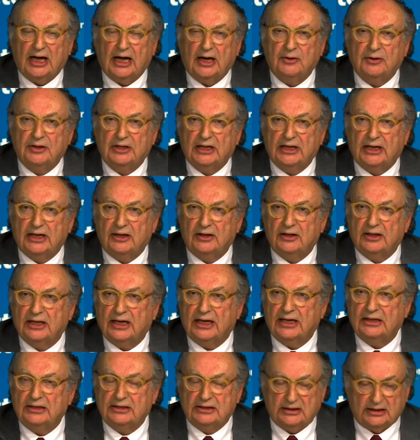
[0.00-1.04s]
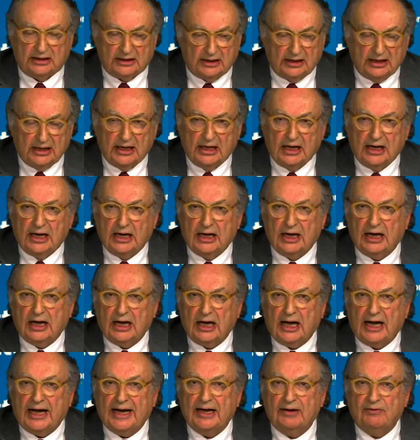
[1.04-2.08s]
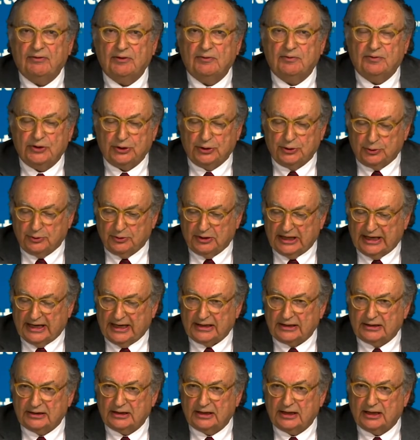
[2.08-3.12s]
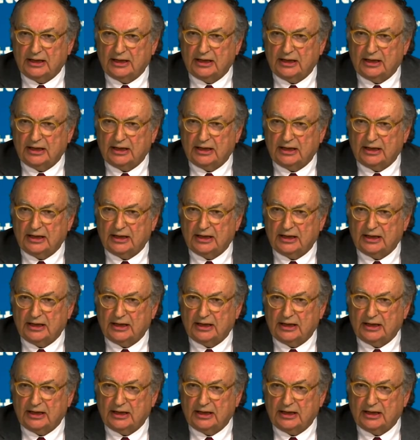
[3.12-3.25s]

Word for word: out there that I have a view that